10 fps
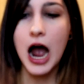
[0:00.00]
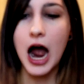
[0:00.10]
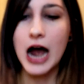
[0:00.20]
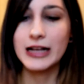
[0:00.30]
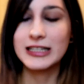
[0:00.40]

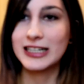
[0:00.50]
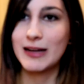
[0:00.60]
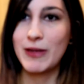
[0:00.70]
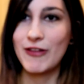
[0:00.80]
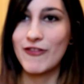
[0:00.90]
It's
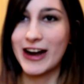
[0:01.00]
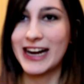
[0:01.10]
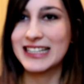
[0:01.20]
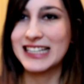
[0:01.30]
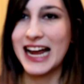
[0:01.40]
gonna be
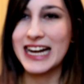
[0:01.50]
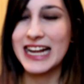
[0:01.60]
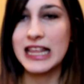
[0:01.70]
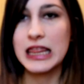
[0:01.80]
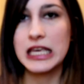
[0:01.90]
very
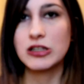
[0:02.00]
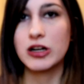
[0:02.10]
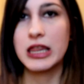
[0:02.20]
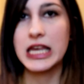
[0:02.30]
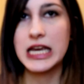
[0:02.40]
exciting. These
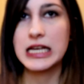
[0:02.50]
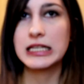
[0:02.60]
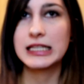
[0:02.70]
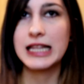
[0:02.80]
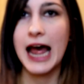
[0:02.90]
are
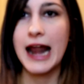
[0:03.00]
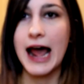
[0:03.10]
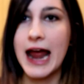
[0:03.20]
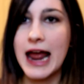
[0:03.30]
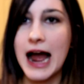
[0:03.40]
things that
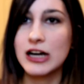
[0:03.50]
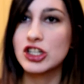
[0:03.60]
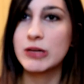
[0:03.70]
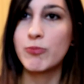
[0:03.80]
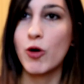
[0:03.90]
I
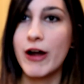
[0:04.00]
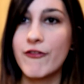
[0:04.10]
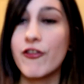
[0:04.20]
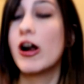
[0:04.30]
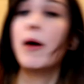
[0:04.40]
actually
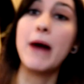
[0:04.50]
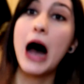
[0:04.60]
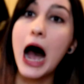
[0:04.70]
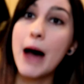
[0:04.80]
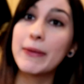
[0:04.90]
bought from
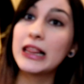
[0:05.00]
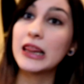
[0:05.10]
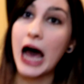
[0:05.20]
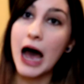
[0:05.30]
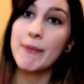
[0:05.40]
Hobby
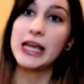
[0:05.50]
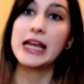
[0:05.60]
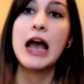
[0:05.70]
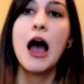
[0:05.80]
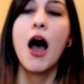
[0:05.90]

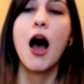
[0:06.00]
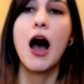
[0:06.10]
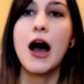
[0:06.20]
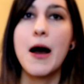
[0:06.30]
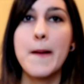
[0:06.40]
Lobby.
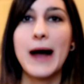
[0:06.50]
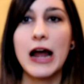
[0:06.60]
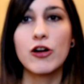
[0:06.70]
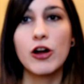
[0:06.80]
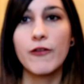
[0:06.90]

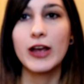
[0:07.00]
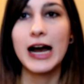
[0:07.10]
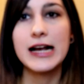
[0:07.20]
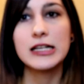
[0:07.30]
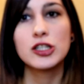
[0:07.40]
I don't know if you
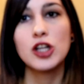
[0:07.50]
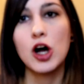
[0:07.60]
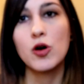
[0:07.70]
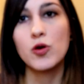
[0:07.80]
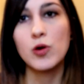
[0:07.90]
guys
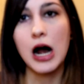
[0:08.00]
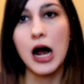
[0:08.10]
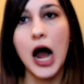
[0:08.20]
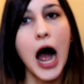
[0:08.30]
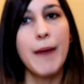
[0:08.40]
know
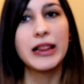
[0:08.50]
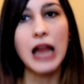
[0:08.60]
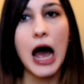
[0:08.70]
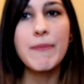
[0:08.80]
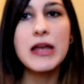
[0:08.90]
Hobby
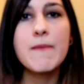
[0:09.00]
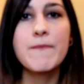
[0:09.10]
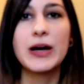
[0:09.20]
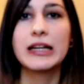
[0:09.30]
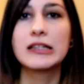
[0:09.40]
Lobby,
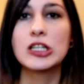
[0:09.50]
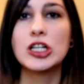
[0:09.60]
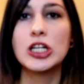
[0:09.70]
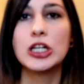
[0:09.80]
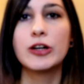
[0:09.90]
but it's
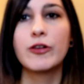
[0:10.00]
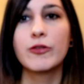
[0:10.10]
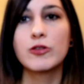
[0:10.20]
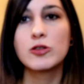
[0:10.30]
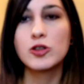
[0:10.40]
a
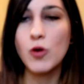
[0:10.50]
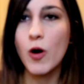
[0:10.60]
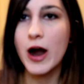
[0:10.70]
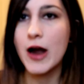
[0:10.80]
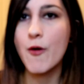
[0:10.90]

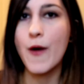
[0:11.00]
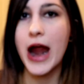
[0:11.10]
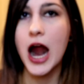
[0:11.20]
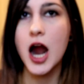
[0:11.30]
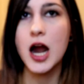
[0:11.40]
store
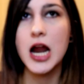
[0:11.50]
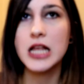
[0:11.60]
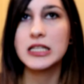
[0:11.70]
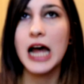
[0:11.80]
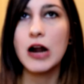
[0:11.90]
where
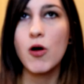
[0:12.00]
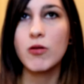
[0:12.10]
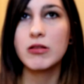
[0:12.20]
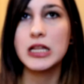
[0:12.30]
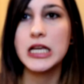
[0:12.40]
it's not
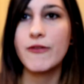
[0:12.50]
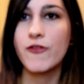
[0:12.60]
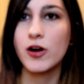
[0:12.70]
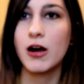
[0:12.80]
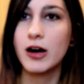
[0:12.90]
only
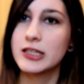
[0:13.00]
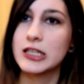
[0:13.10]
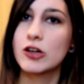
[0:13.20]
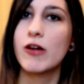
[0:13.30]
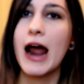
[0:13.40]
for
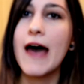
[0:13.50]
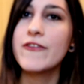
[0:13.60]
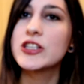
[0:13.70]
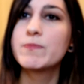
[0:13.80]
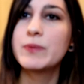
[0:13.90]
arts and
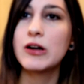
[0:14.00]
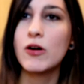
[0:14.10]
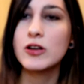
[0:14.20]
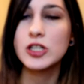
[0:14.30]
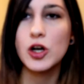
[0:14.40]
crafts, but
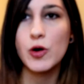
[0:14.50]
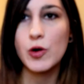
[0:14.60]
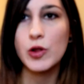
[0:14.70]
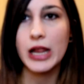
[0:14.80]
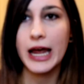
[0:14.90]

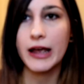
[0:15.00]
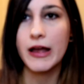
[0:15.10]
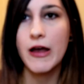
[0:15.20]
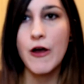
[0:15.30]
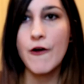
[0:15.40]
also
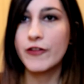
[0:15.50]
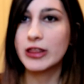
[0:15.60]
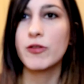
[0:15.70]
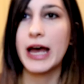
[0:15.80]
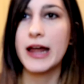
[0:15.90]
like for
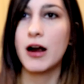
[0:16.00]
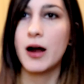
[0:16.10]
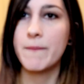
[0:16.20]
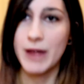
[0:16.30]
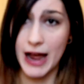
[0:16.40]
people that
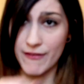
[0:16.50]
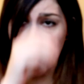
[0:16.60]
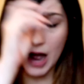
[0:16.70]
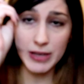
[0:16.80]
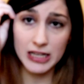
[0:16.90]
have
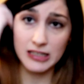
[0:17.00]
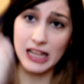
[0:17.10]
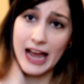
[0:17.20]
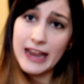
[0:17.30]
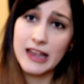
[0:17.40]
hobbies
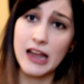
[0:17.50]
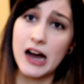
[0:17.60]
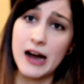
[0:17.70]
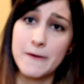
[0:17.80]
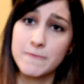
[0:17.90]
like
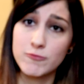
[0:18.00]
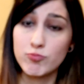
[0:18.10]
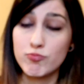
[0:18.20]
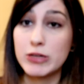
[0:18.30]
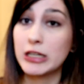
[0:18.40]

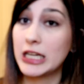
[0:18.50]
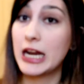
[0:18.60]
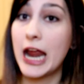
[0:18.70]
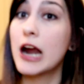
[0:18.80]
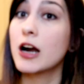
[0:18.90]

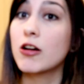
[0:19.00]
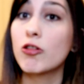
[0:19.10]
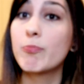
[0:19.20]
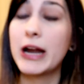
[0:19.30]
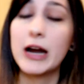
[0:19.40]
building
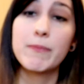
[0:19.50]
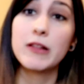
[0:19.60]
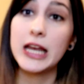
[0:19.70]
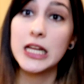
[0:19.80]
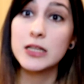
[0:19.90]

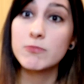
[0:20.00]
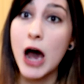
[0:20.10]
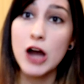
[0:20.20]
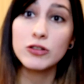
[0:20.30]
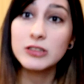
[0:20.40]
airplane
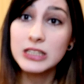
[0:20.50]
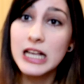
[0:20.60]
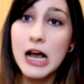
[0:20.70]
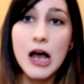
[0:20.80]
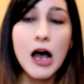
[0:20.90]
models,
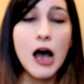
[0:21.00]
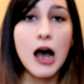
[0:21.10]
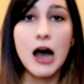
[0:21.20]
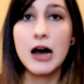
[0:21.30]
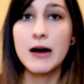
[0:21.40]

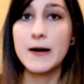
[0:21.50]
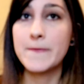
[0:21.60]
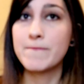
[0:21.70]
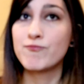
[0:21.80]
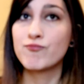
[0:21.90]

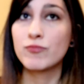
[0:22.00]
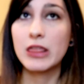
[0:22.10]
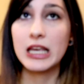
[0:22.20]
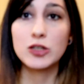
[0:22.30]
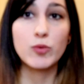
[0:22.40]

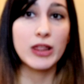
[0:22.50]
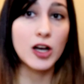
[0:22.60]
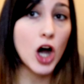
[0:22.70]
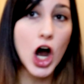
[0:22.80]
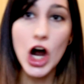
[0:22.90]
things
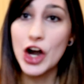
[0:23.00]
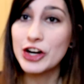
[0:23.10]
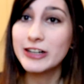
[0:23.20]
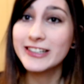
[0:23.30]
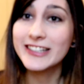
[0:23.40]
with
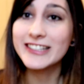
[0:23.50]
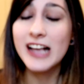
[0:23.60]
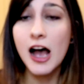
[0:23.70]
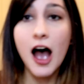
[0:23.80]
cars,